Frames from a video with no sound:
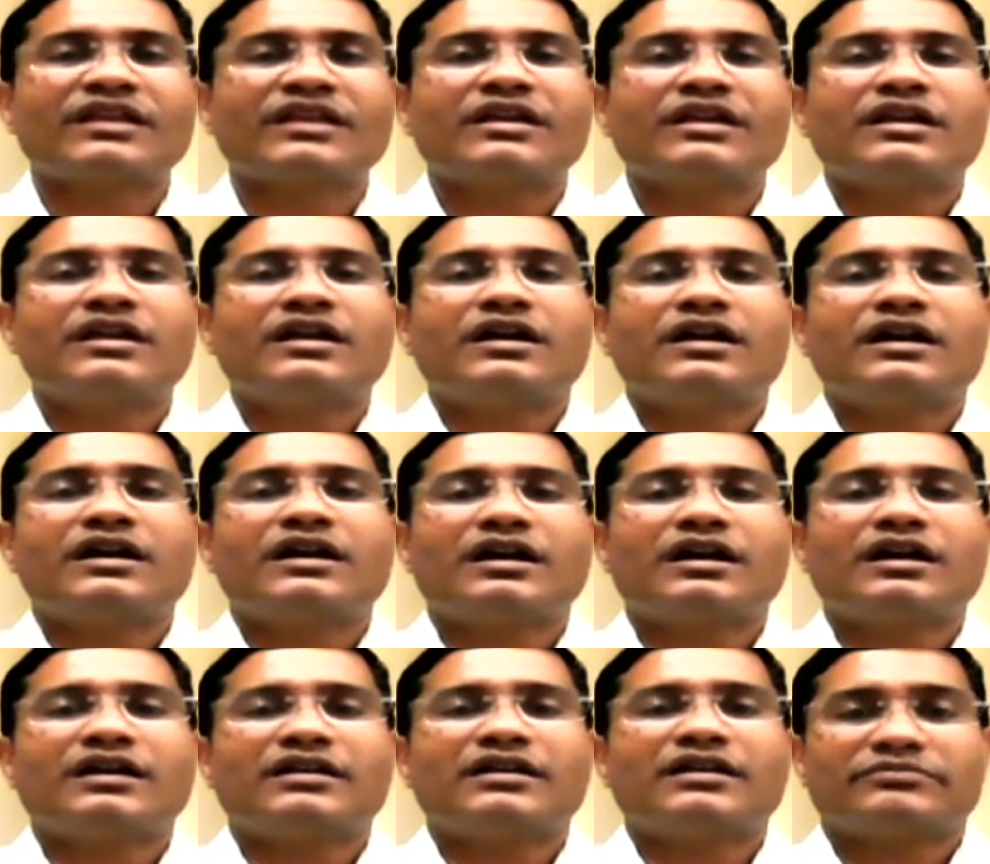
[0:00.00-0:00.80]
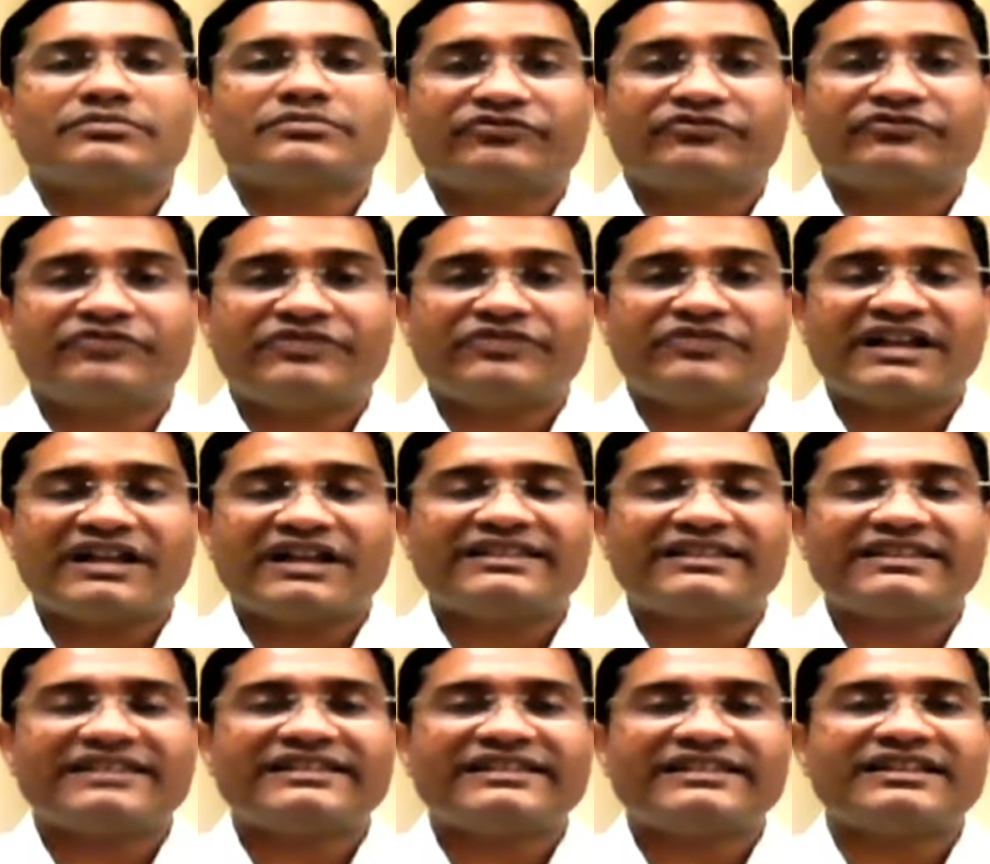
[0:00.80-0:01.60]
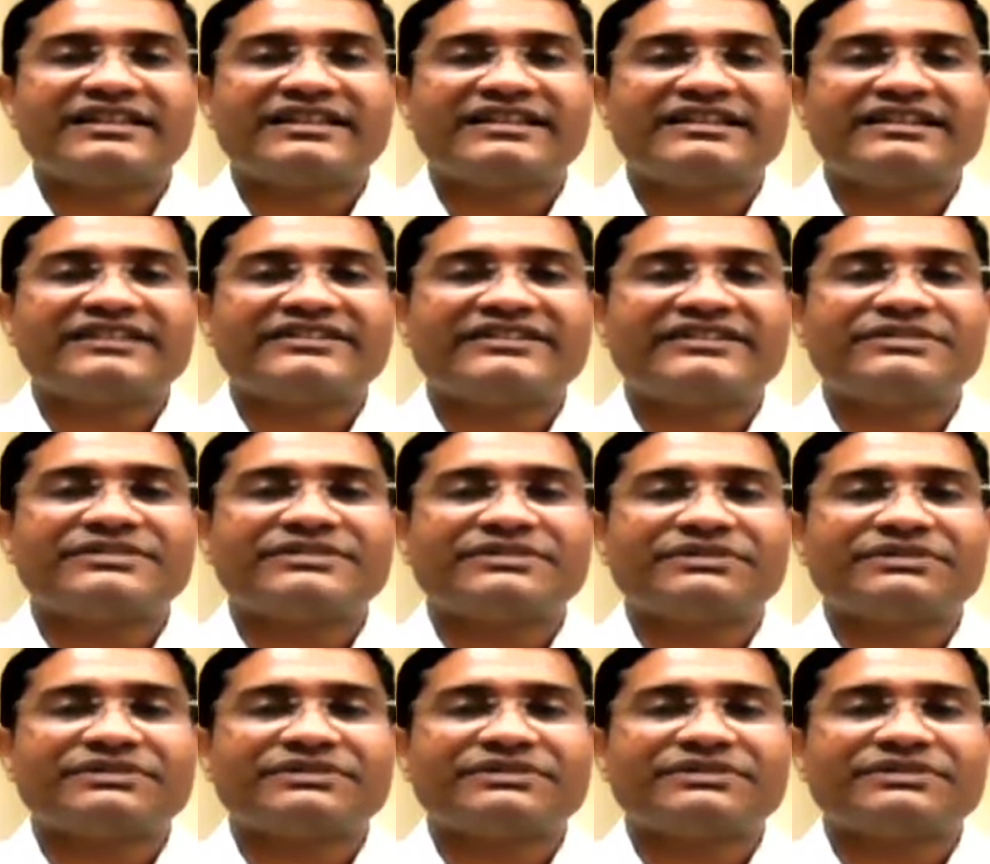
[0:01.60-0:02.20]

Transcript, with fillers: Uh, where there is a leadership